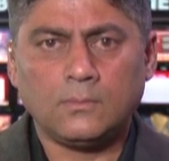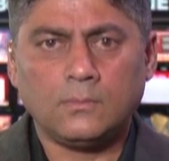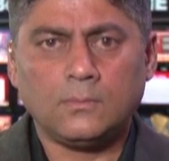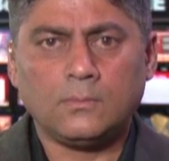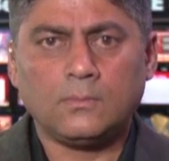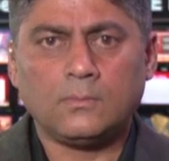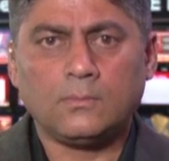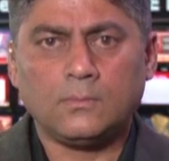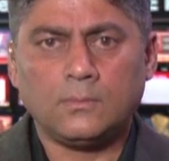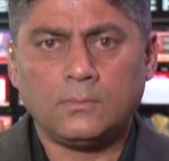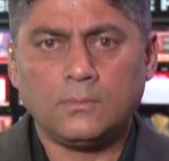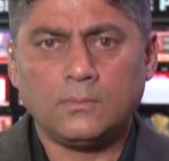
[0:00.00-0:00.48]

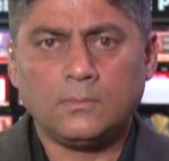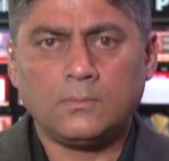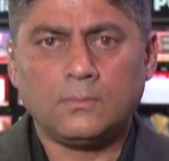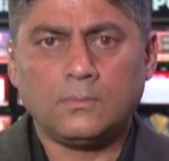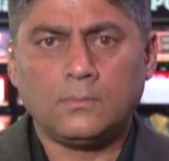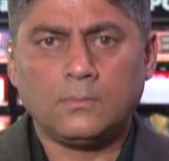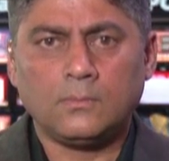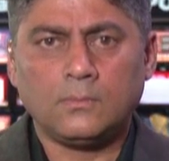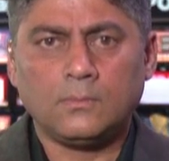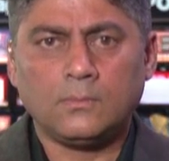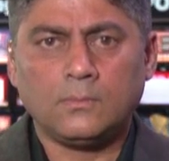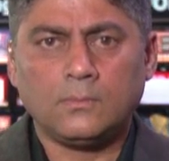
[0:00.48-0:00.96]

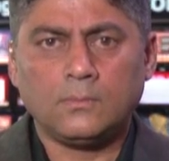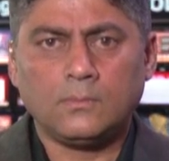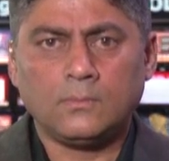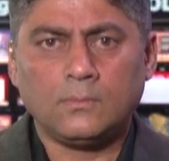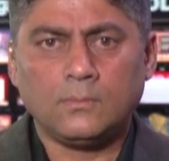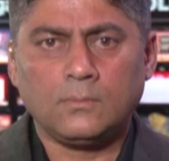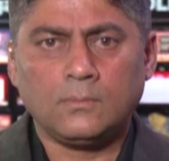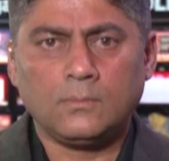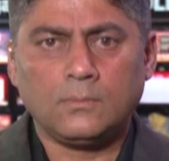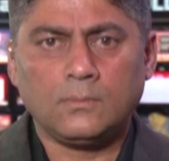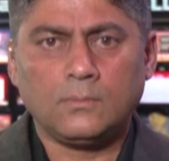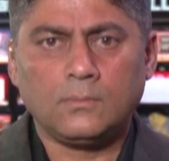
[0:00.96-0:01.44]

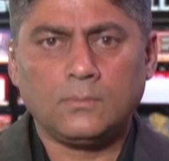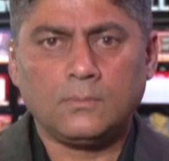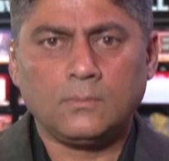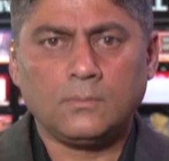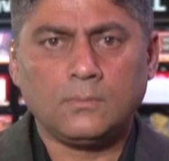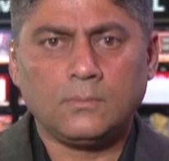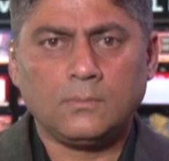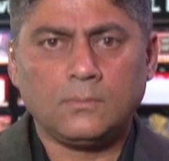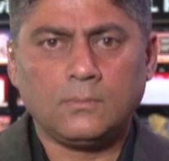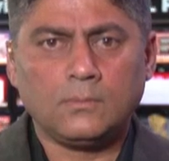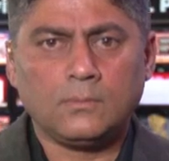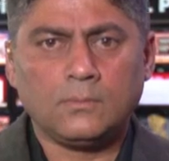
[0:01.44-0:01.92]

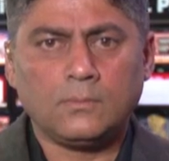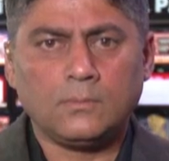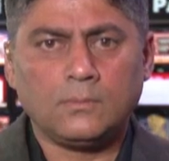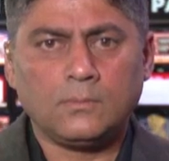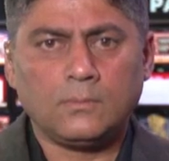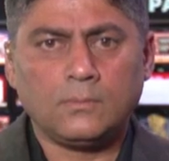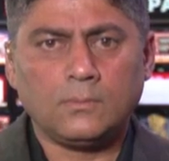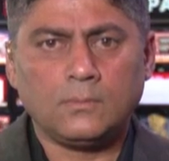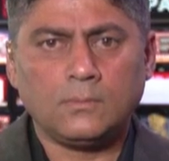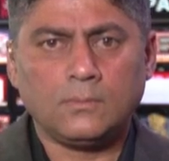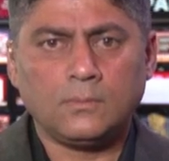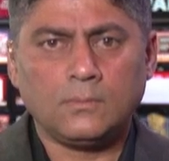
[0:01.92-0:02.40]

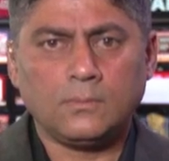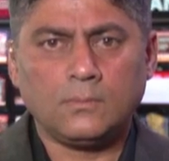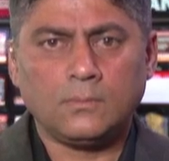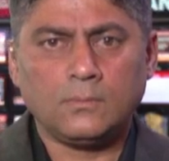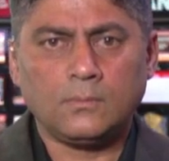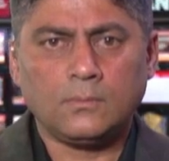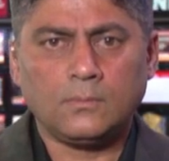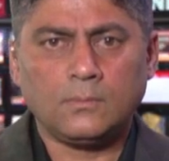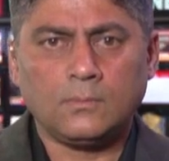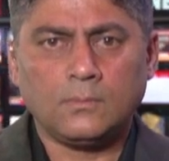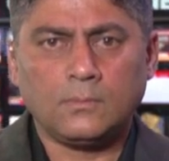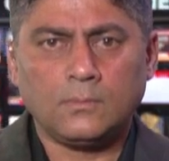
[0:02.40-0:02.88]

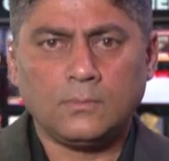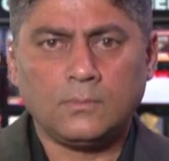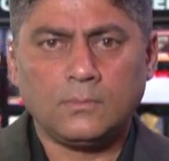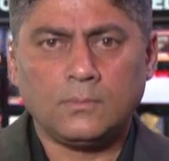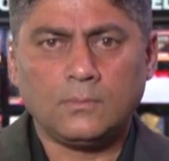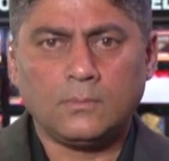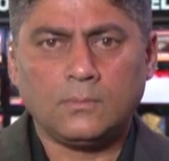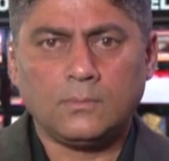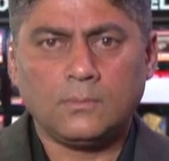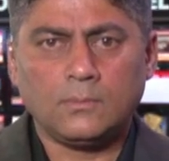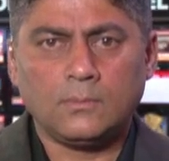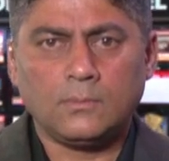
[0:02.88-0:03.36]

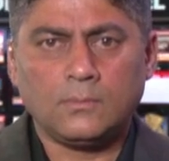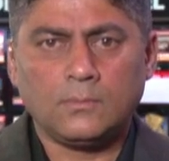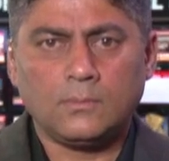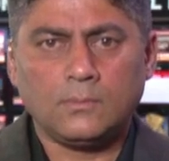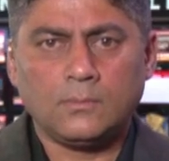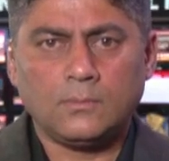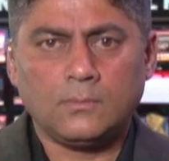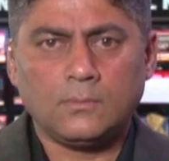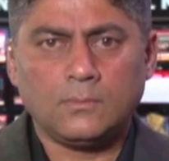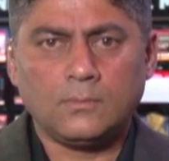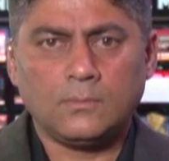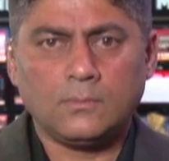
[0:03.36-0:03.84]

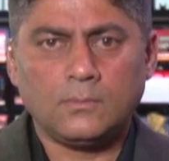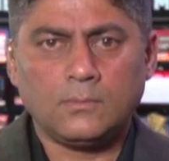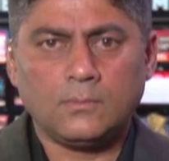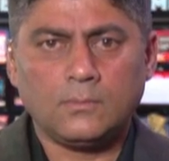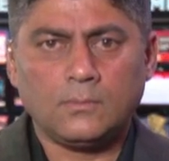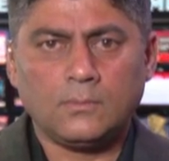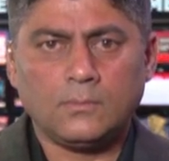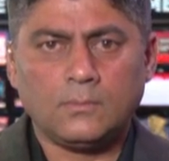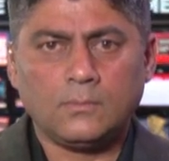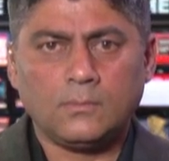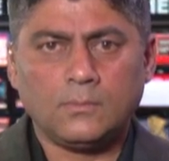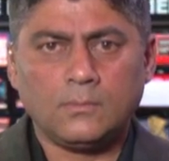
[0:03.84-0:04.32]

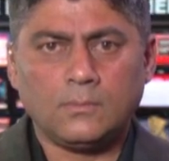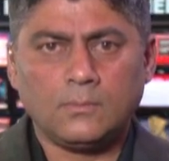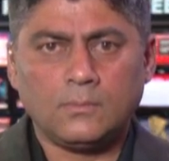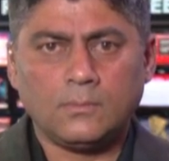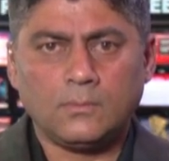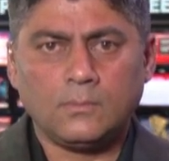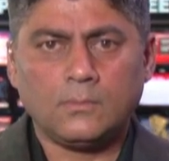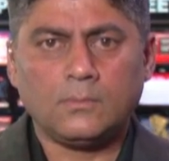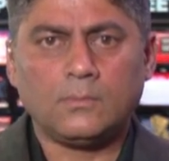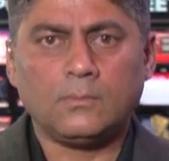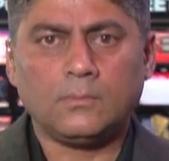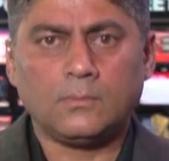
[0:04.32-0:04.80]

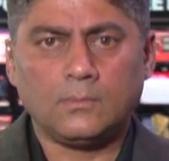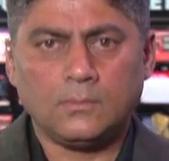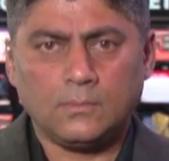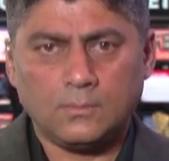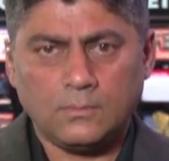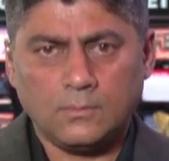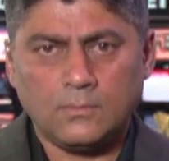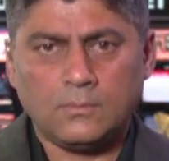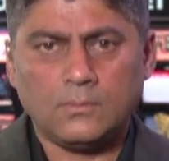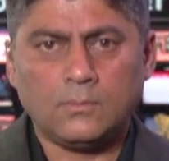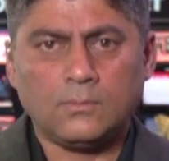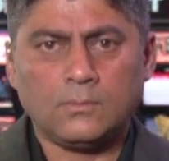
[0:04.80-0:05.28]

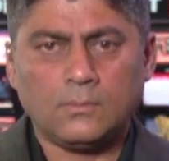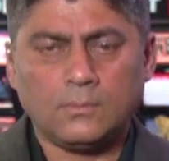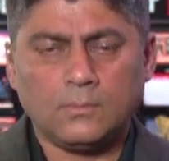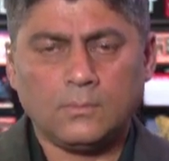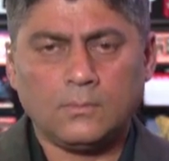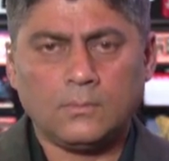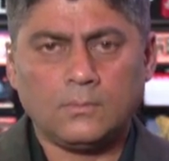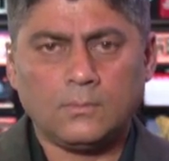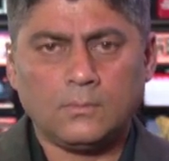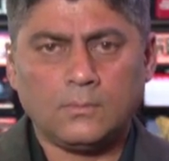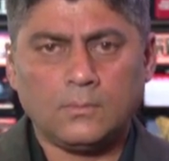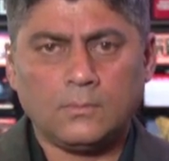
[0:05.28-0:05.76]

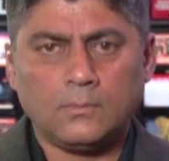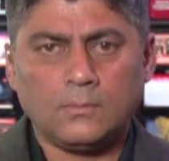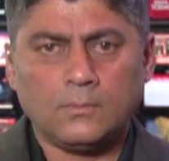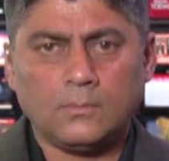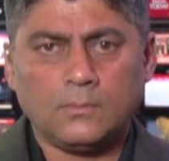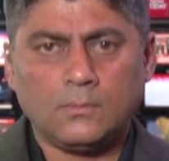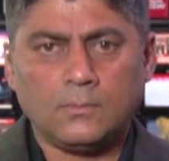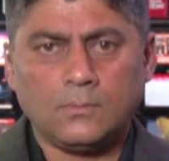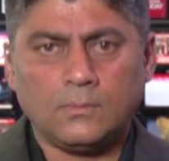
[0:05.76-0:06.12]
(silent)